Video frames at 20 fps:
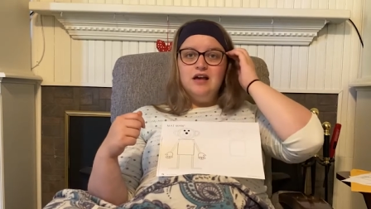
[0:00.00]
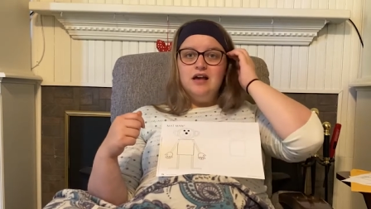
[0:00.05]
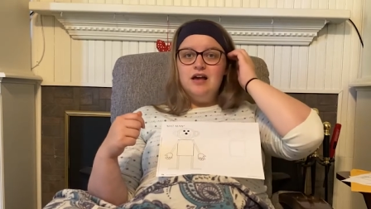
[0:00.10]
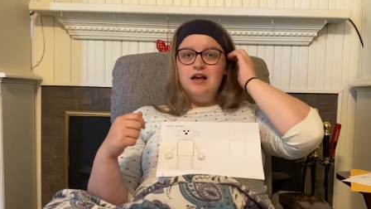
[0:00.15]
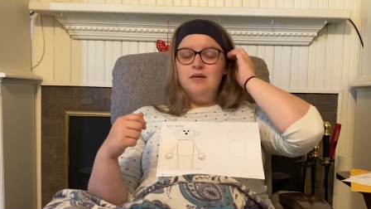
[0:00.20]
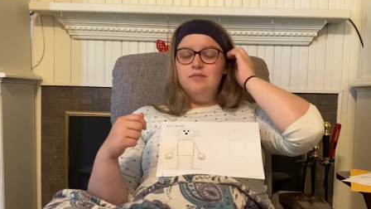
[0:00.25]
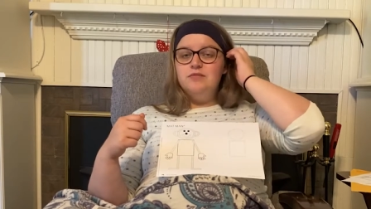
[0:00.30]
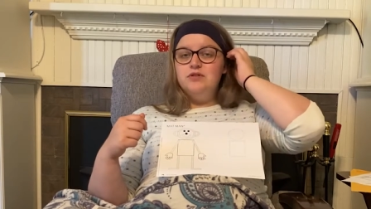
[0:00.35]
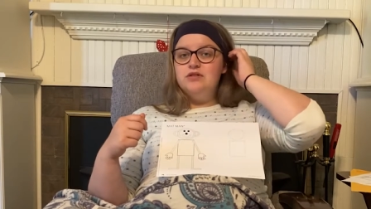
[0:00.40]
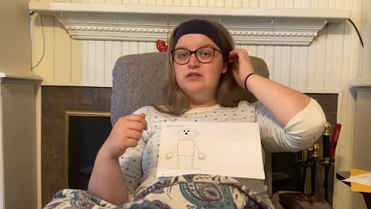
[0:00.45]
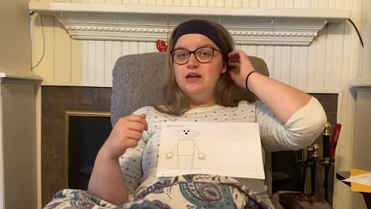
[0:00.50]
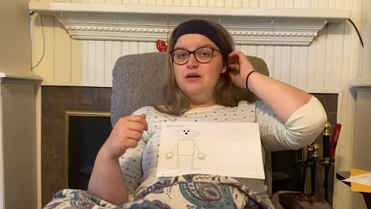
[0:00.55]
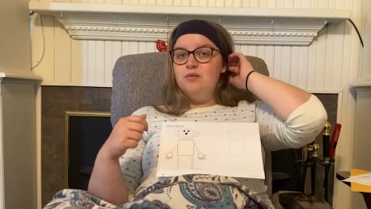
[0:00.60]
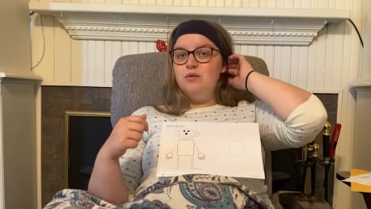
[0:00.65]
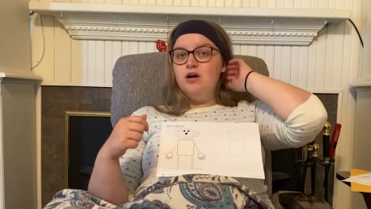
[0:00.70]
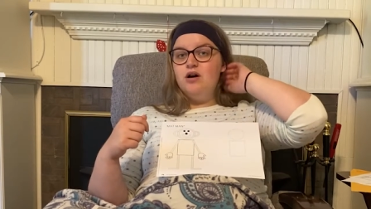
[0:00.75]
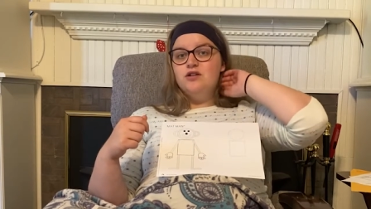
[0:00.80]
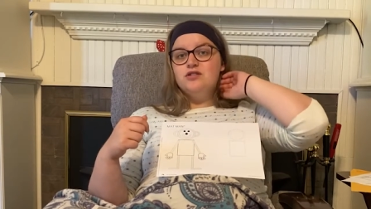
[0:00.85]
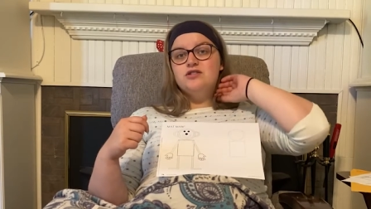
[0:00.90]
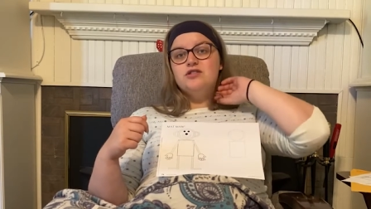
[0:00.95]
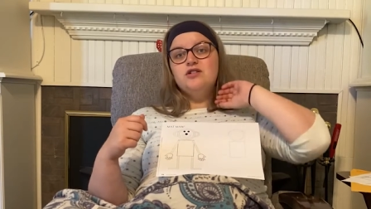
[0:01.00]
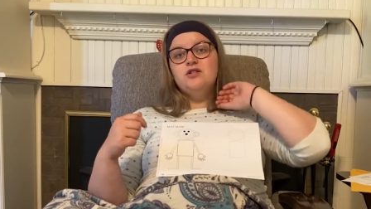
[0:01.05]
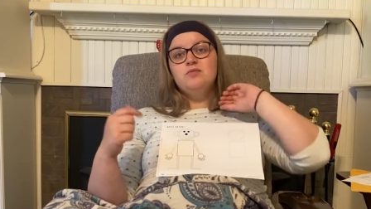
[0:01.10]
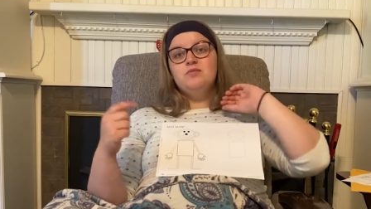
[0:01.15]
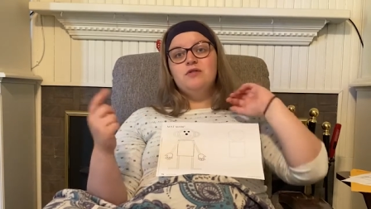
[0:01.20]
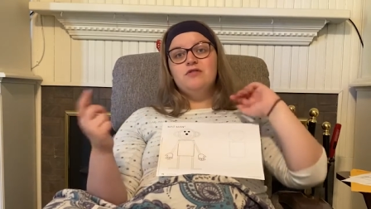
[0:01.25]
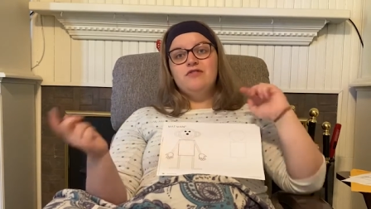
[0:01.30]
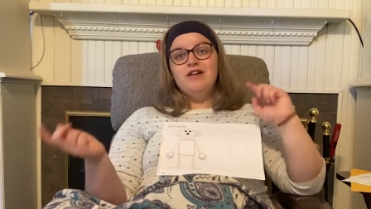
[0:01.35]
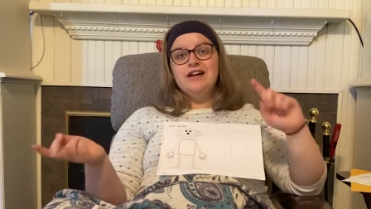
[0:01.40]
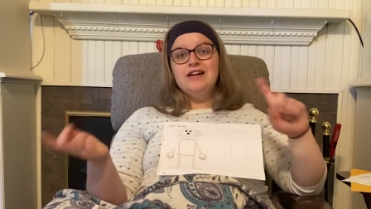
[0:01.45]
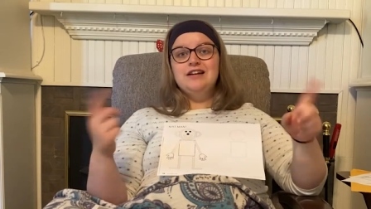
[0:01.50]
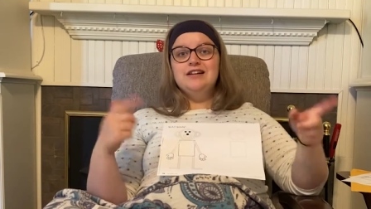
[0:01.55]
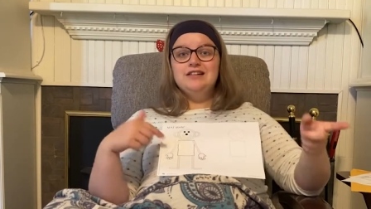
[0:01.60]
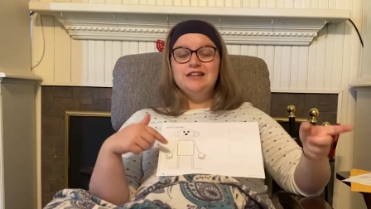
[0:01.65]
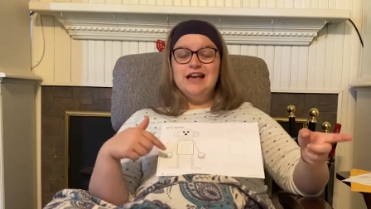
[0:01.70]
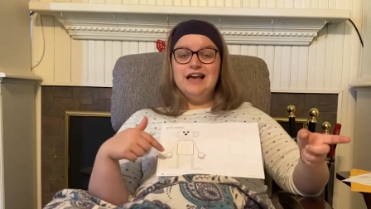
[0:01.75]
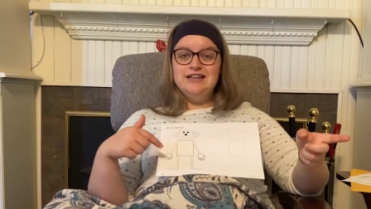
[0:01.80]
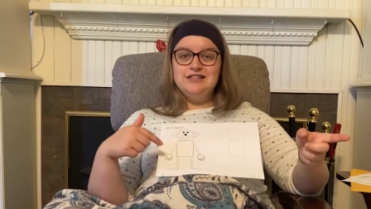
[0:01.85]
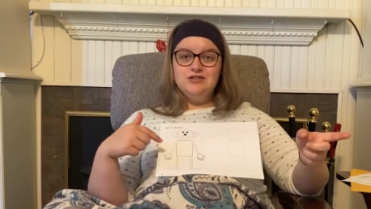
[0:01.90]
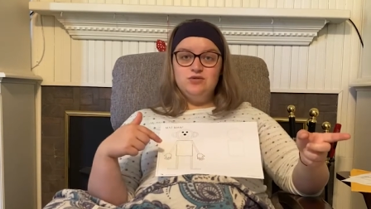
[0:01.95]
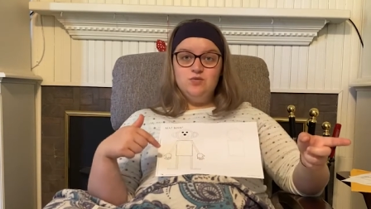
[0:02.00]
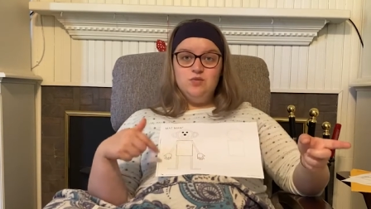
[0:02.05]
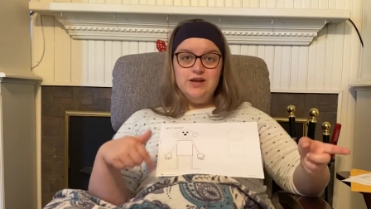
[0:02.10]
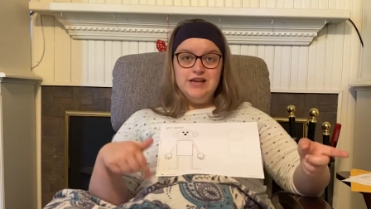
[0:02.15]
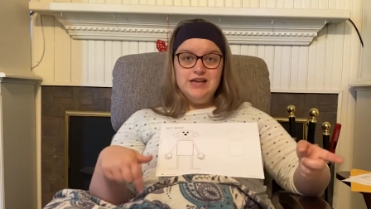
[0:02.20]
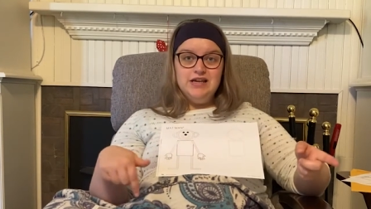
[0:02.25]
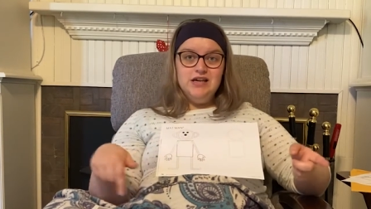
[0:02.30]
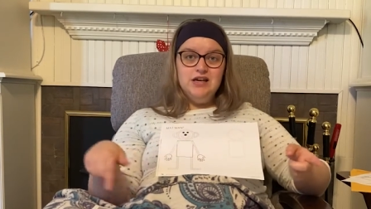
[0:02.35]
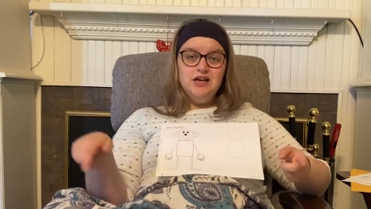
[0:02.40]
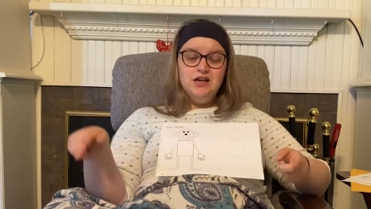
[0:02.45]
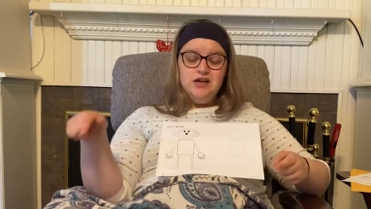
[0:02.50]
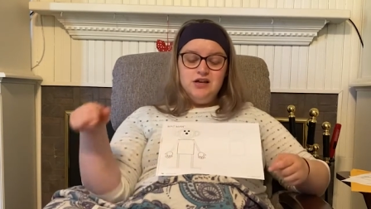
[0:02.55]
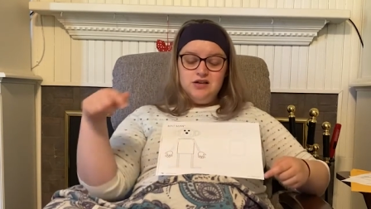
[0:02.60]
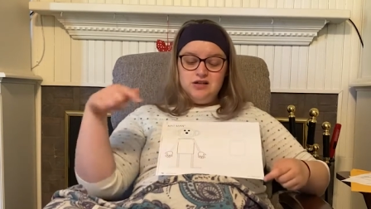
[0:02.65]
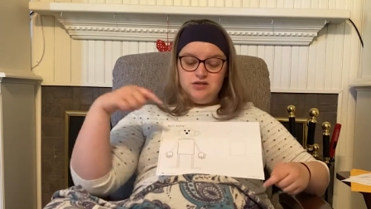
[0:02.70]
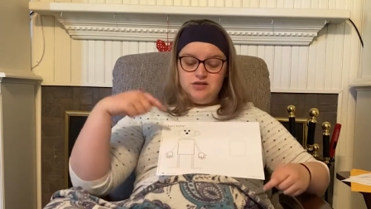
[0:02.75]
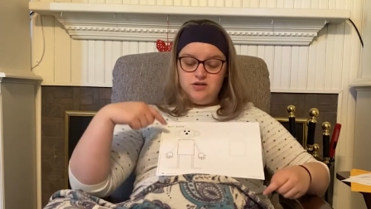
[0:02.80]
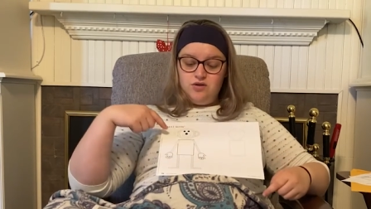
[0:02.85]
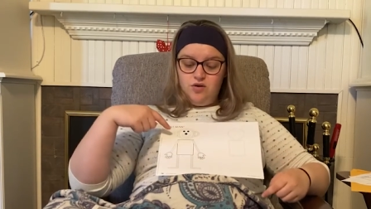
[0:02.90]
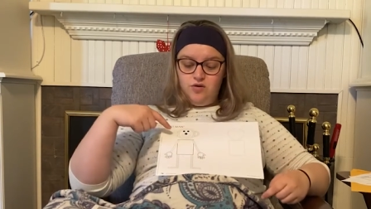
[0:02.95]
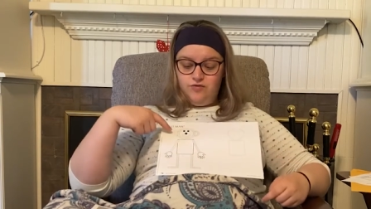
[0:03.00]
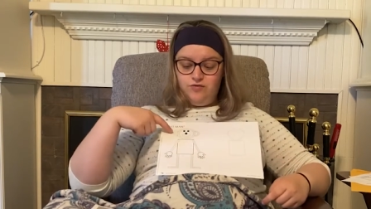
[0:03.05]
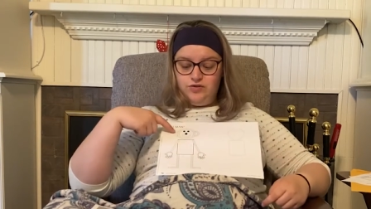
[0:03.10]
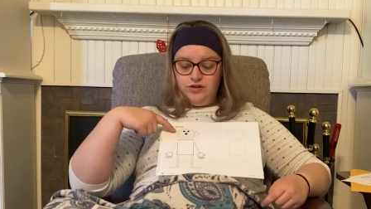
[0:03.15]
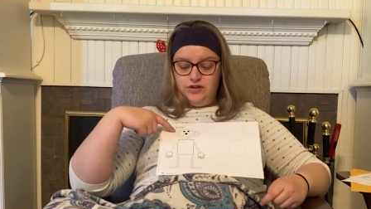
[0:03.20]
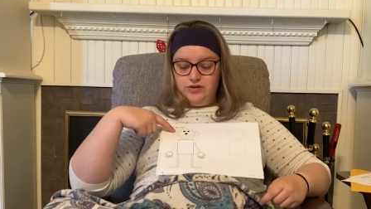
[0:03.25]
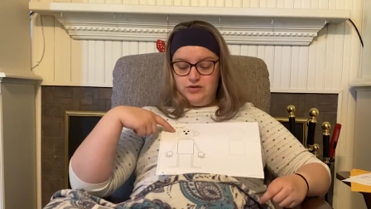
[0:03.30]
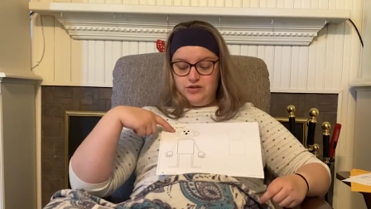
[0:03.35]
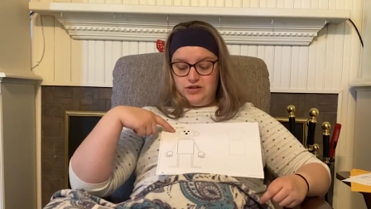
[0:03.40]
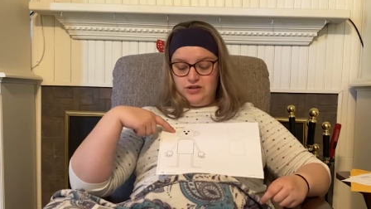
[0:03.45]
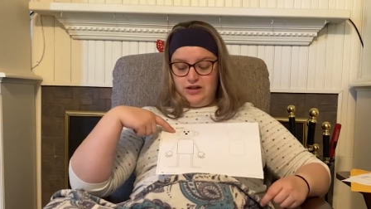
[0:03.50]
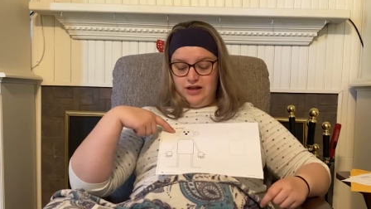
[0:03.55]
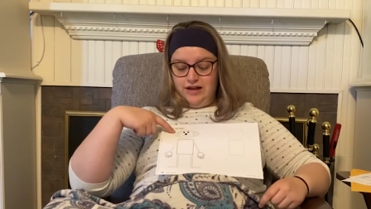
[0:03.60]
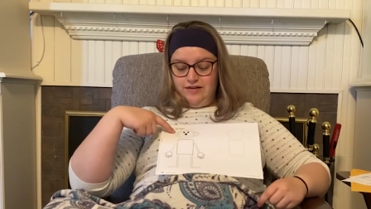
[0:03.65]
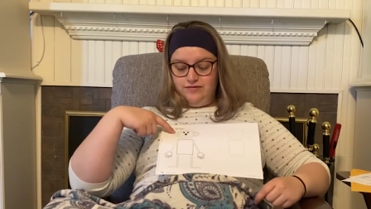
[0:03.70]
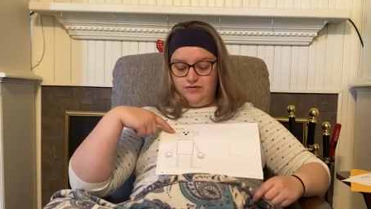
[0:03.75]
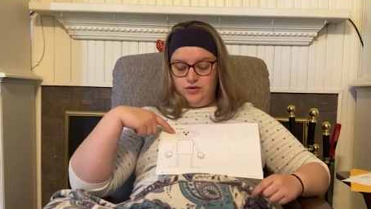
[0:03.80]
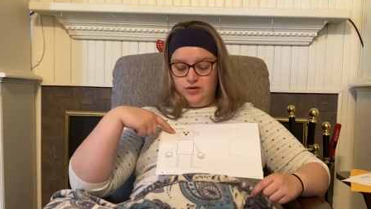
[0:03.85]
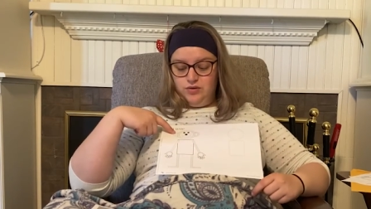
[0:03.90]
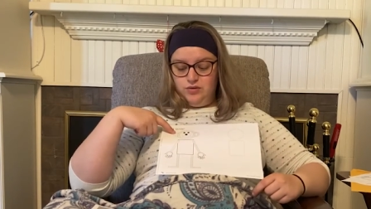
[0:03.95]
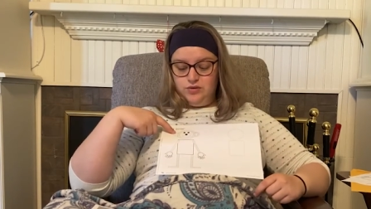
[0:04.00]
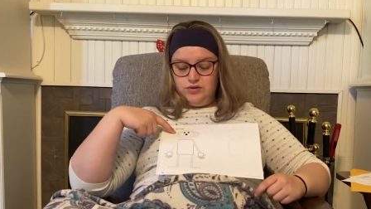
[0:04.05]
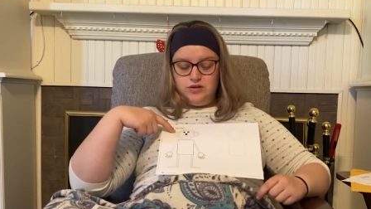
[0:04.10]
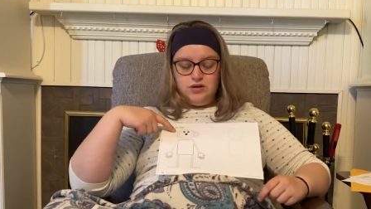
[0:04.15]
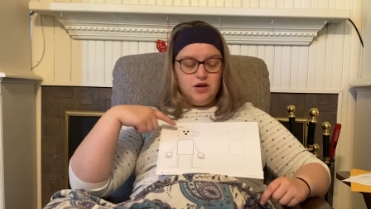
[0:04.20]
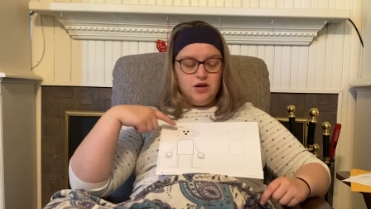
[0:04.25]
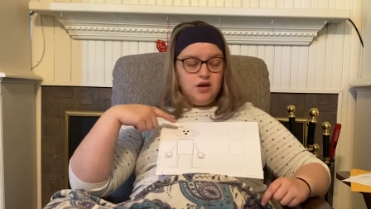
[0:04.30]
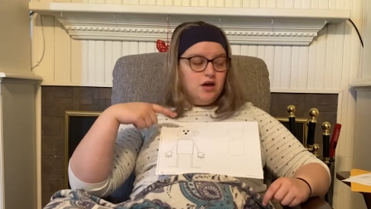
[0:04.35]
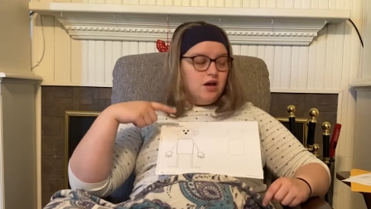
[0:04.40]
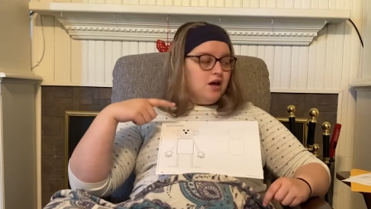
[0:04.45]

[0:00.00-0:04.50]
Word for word: Um, they were also provided last week, so hopefully you still have those.